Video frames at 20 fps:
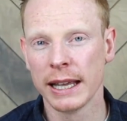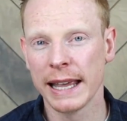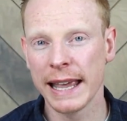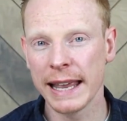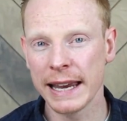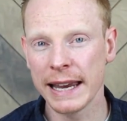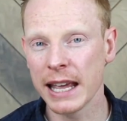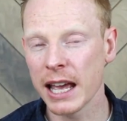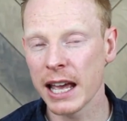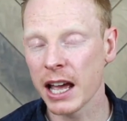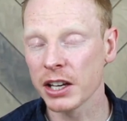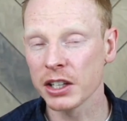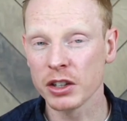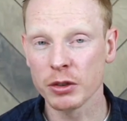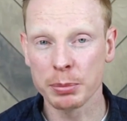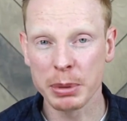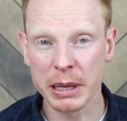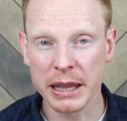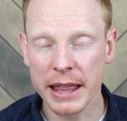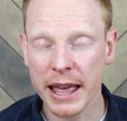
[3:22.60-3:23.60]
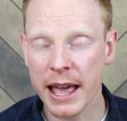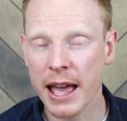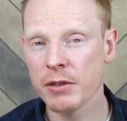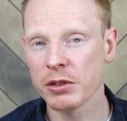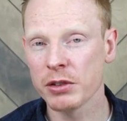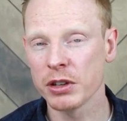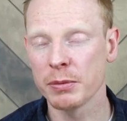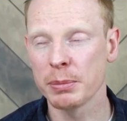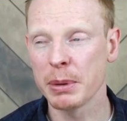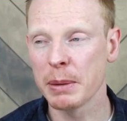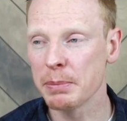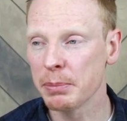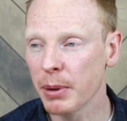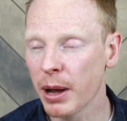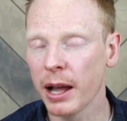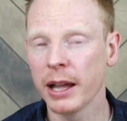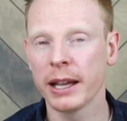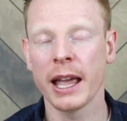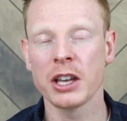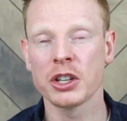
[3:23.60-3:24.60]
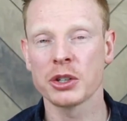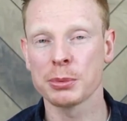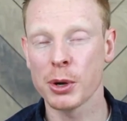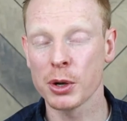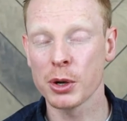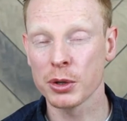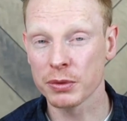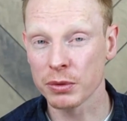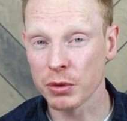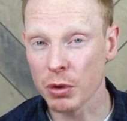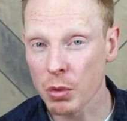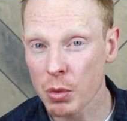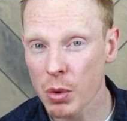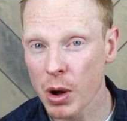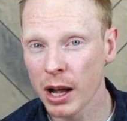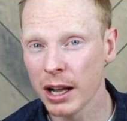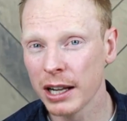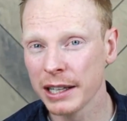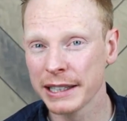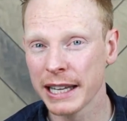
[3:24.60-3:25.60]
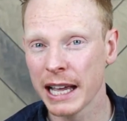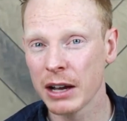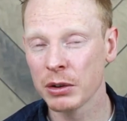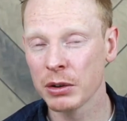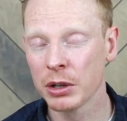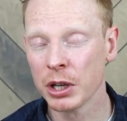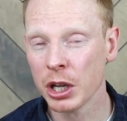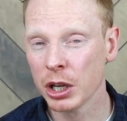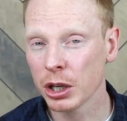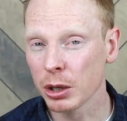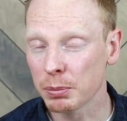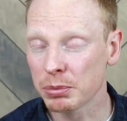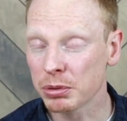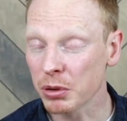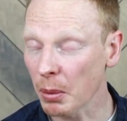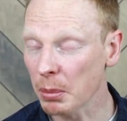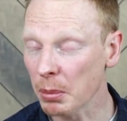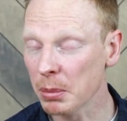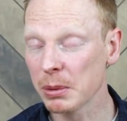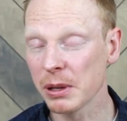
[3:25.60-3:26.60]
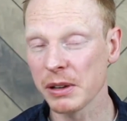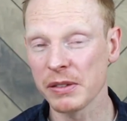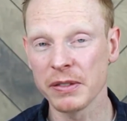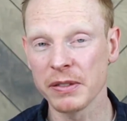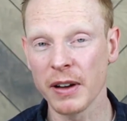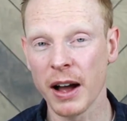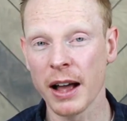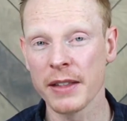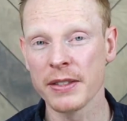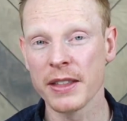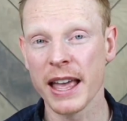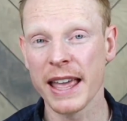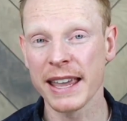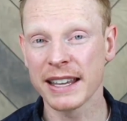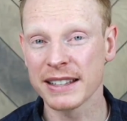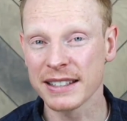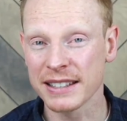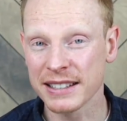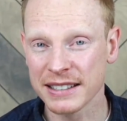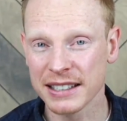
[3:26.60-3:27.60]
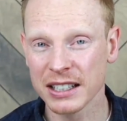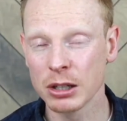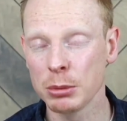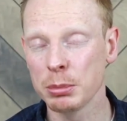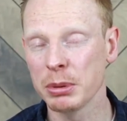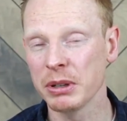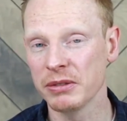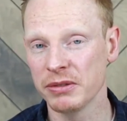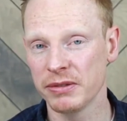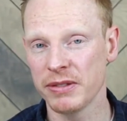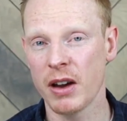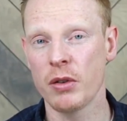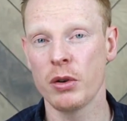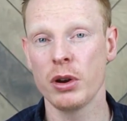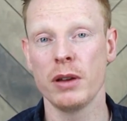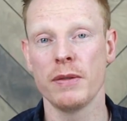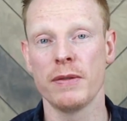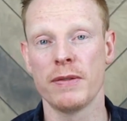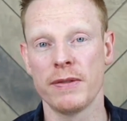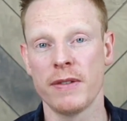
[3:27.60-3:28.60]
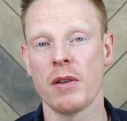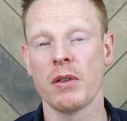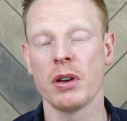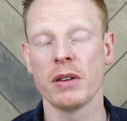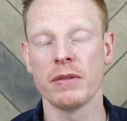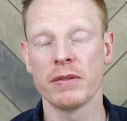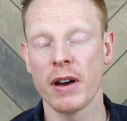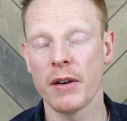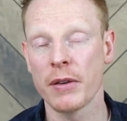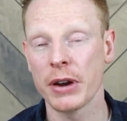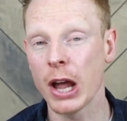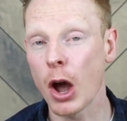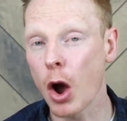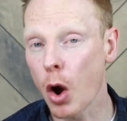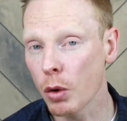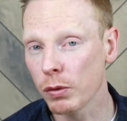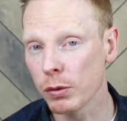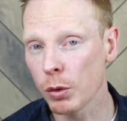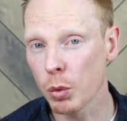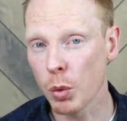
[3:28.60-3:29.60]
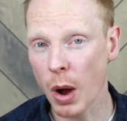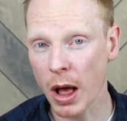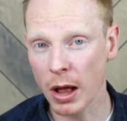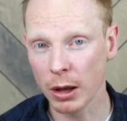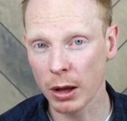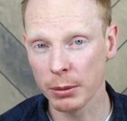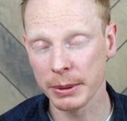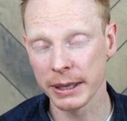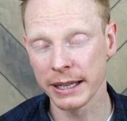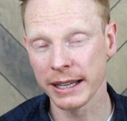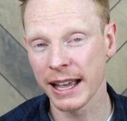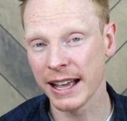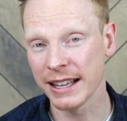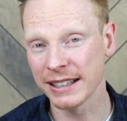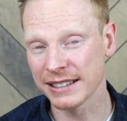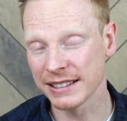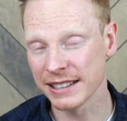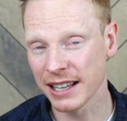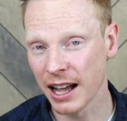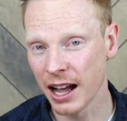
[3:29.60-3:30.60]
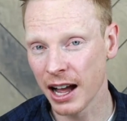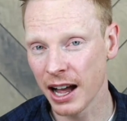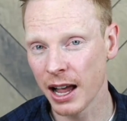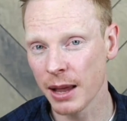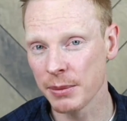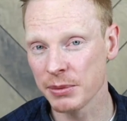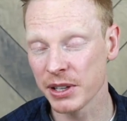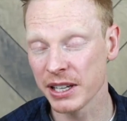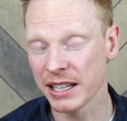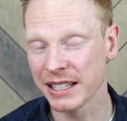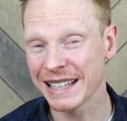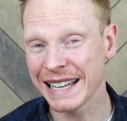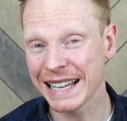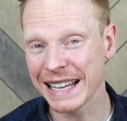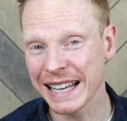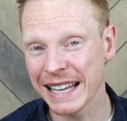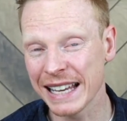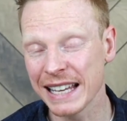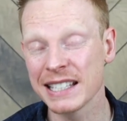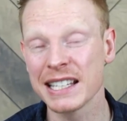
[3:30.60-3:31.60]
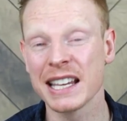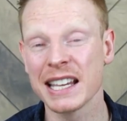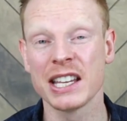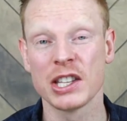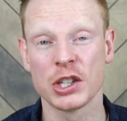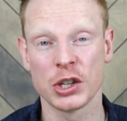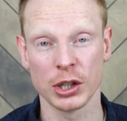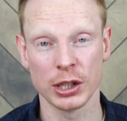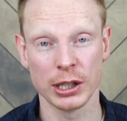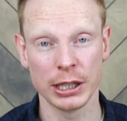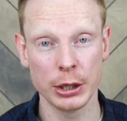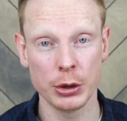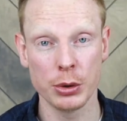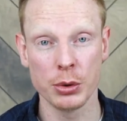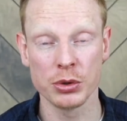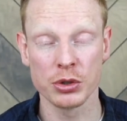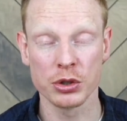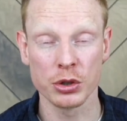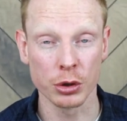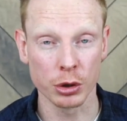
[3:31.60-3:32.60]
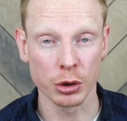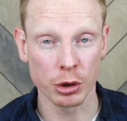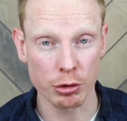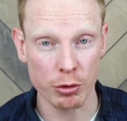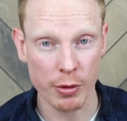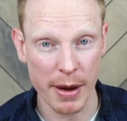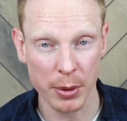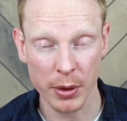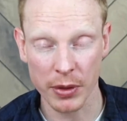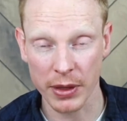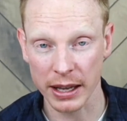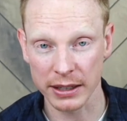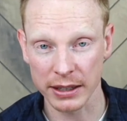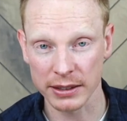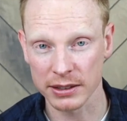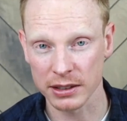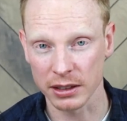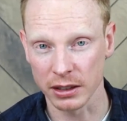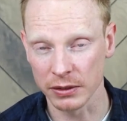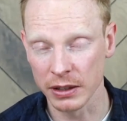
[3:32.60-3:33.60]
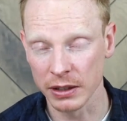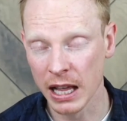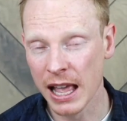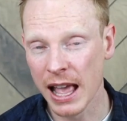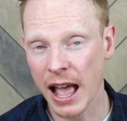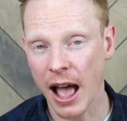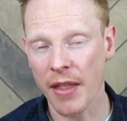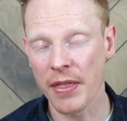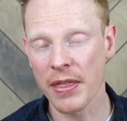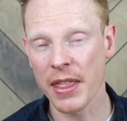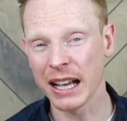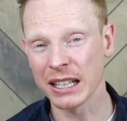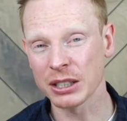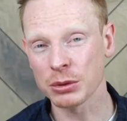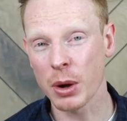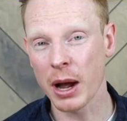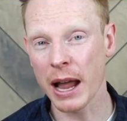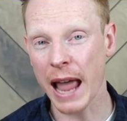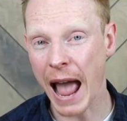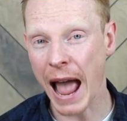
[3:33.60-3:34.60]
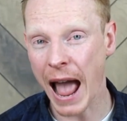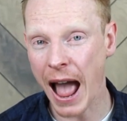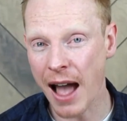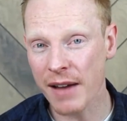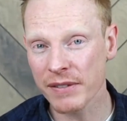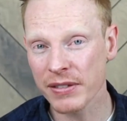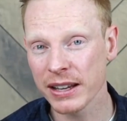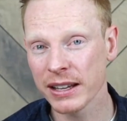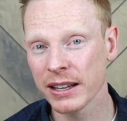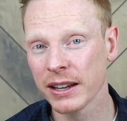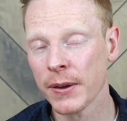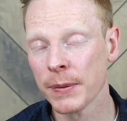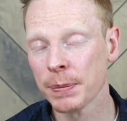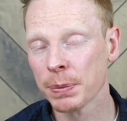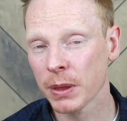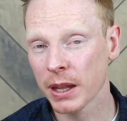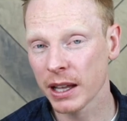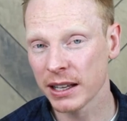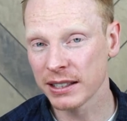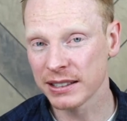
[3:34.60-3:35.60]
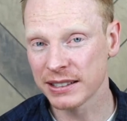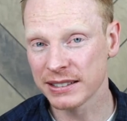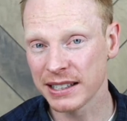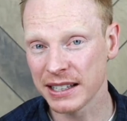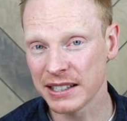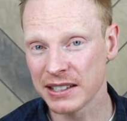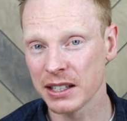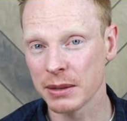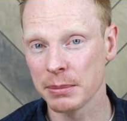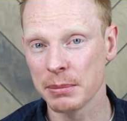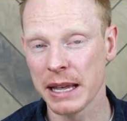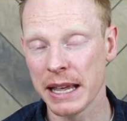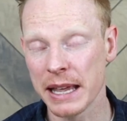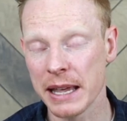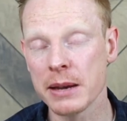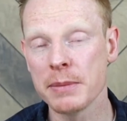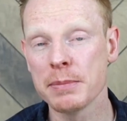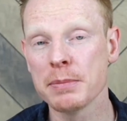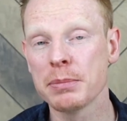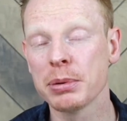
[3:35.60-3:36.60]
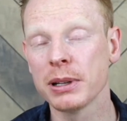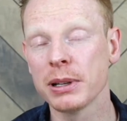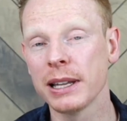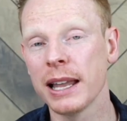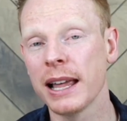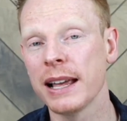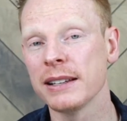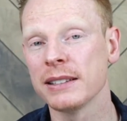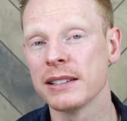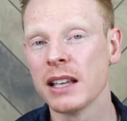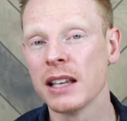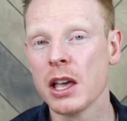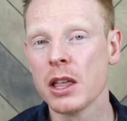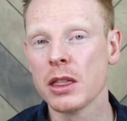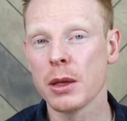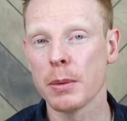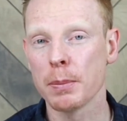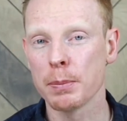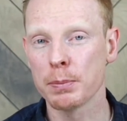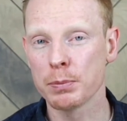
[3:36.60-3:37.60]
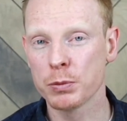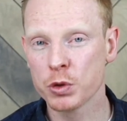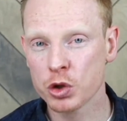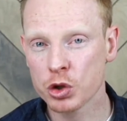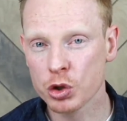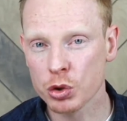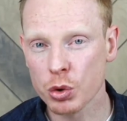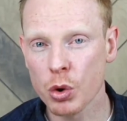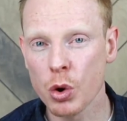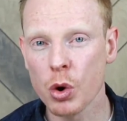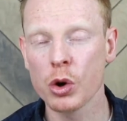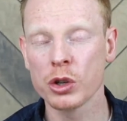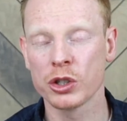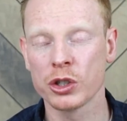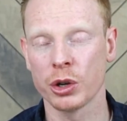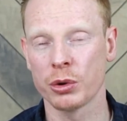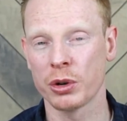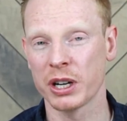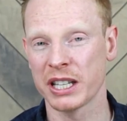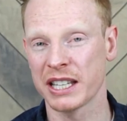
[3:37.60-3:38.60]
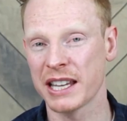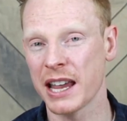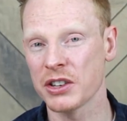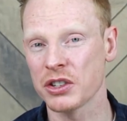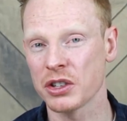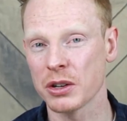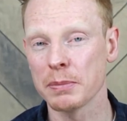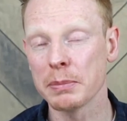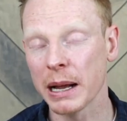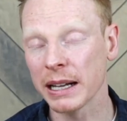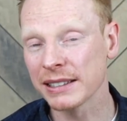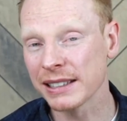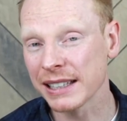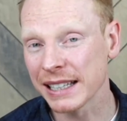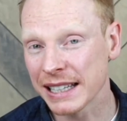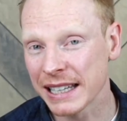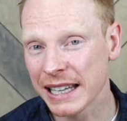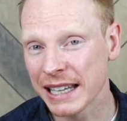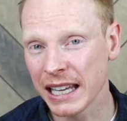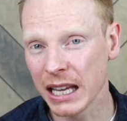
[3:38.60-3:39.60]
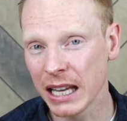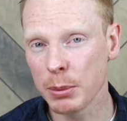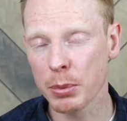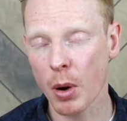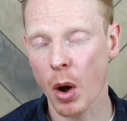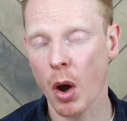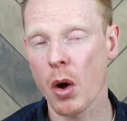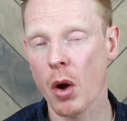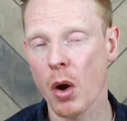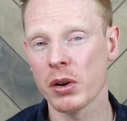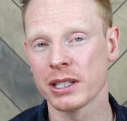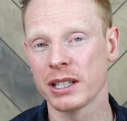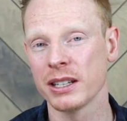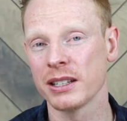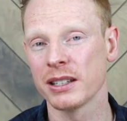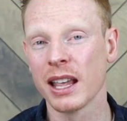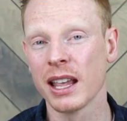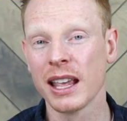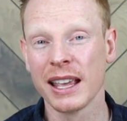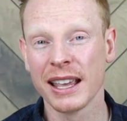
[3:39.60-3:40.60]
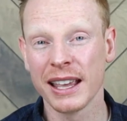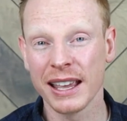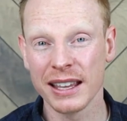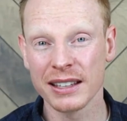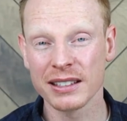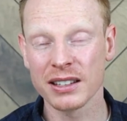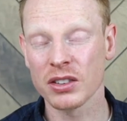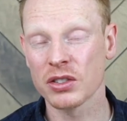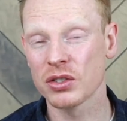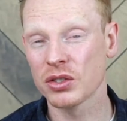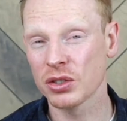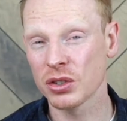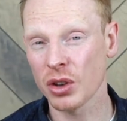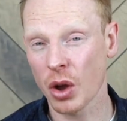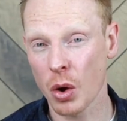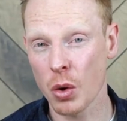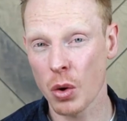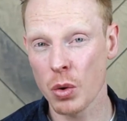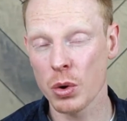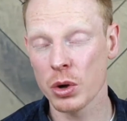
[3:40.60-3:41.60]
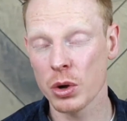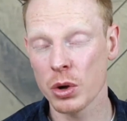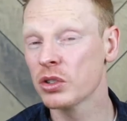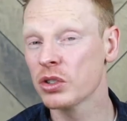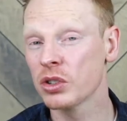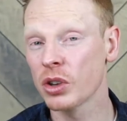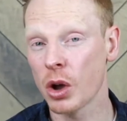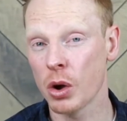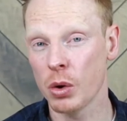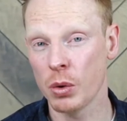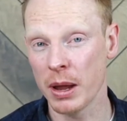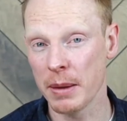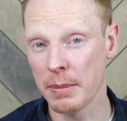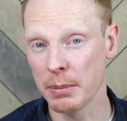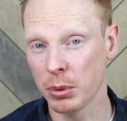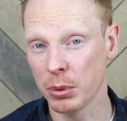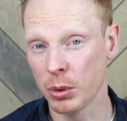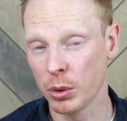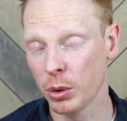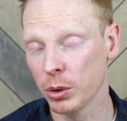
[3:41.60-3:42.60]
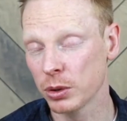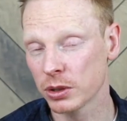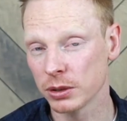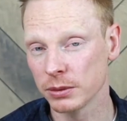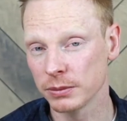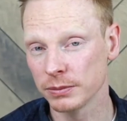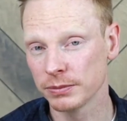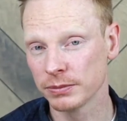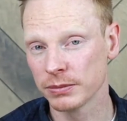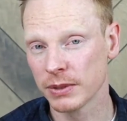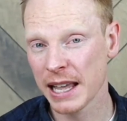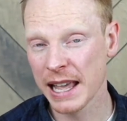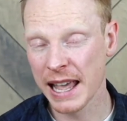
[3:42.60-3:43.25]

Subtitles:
in it and you've been there and you've been buying HMOs for a while now, you probably find that it can still be very, very, very overwhelming at times, and it's easy to lose your grip on that stuff. And that's why having a system in place that draws your attention back to the key priorities is so, so important.